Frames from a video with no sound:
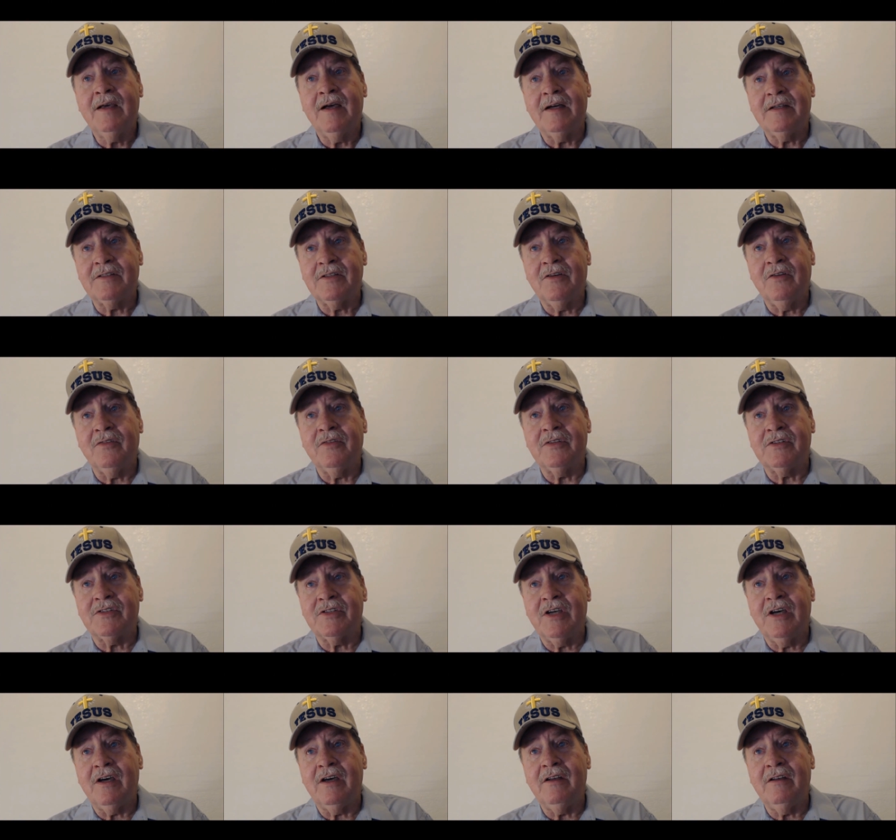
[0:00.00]
I saw the
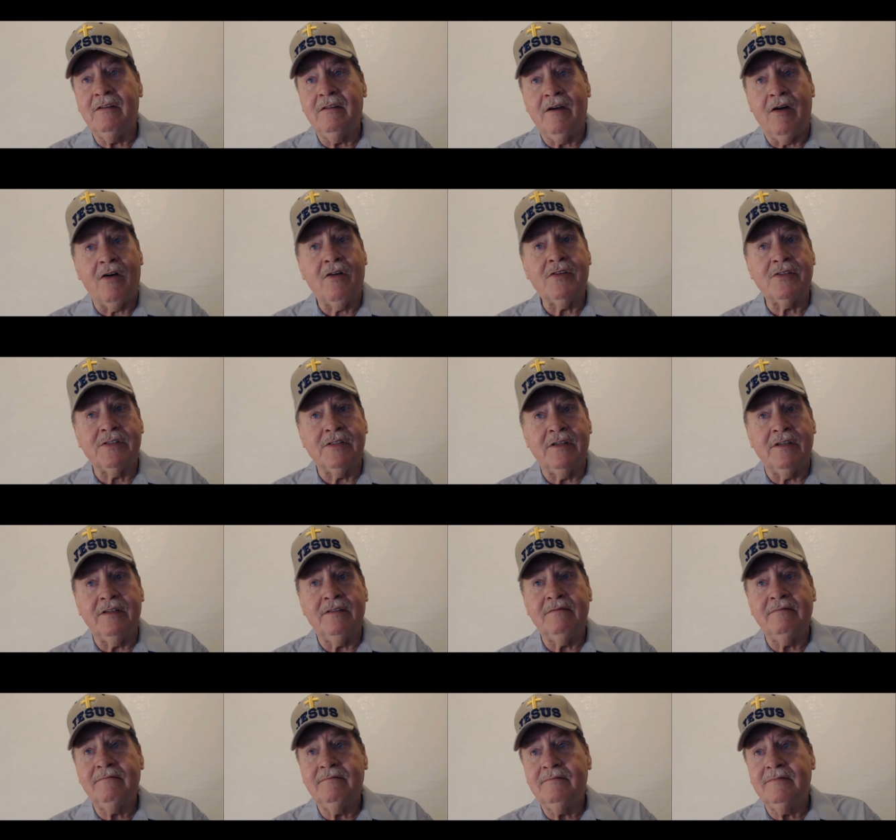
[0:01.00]
sun, our
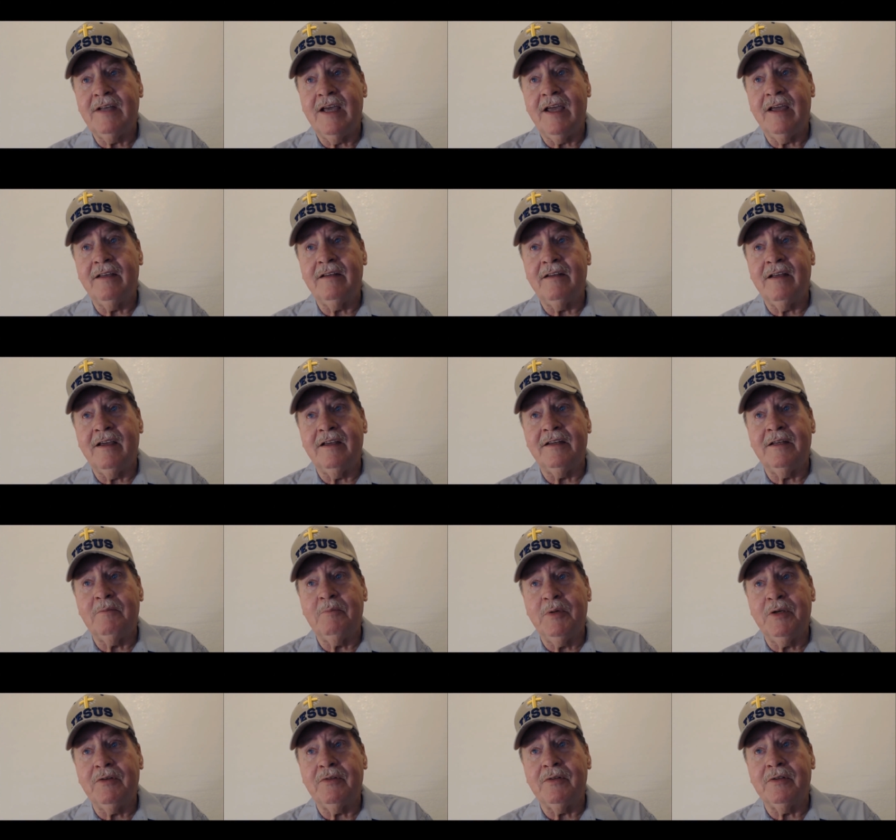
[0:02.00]
sun, and and
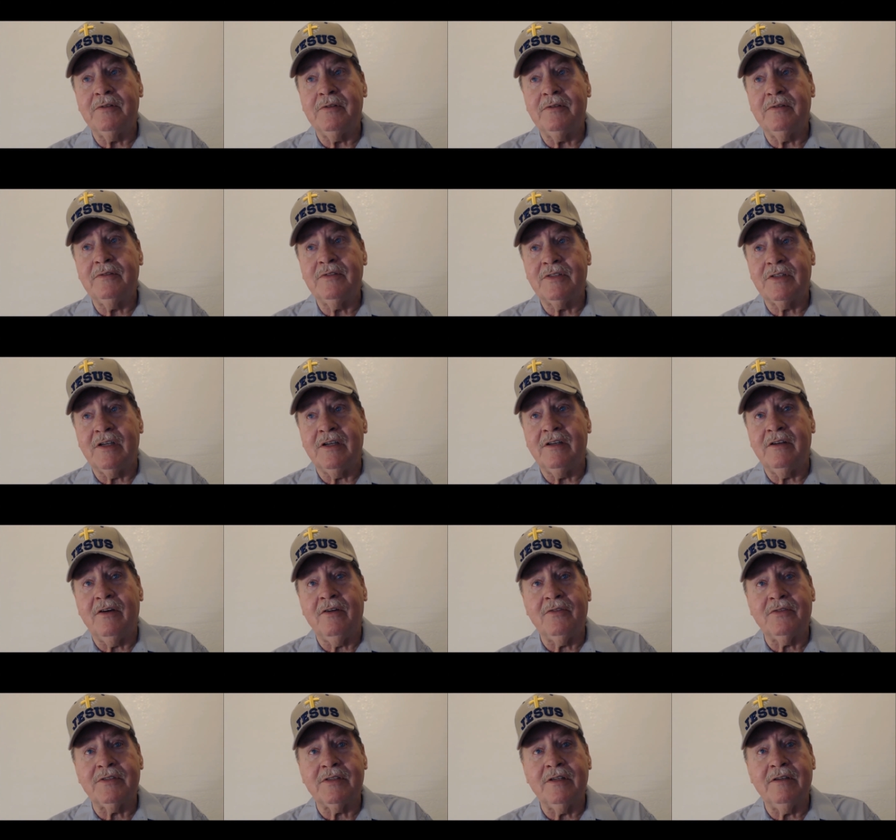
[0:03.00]
Nibiru sun
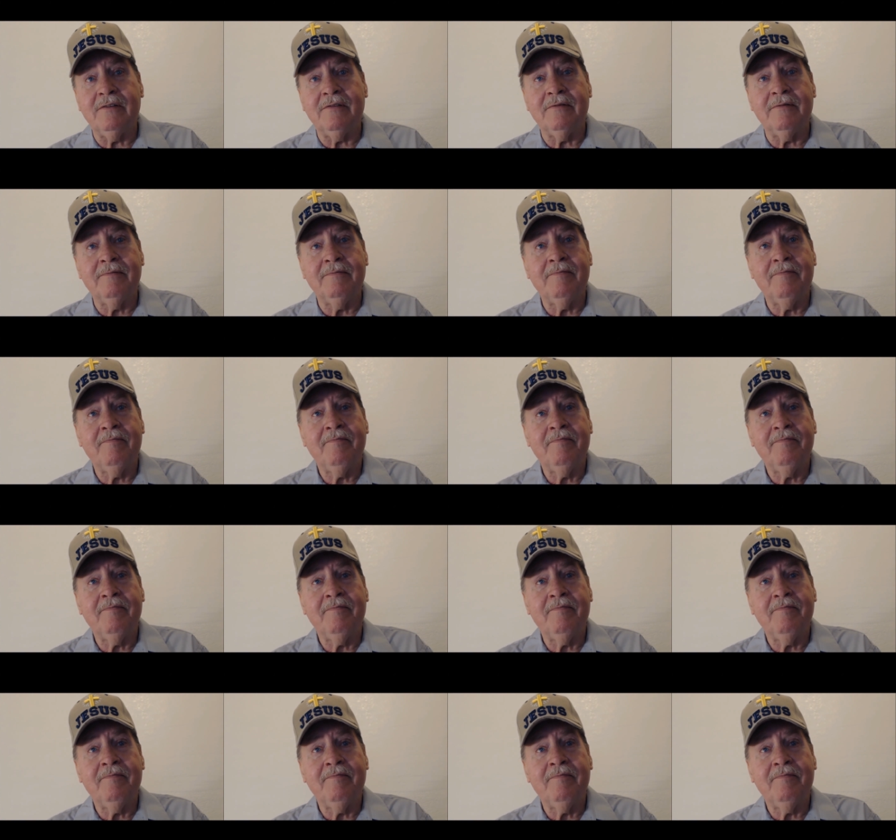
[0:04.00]
also.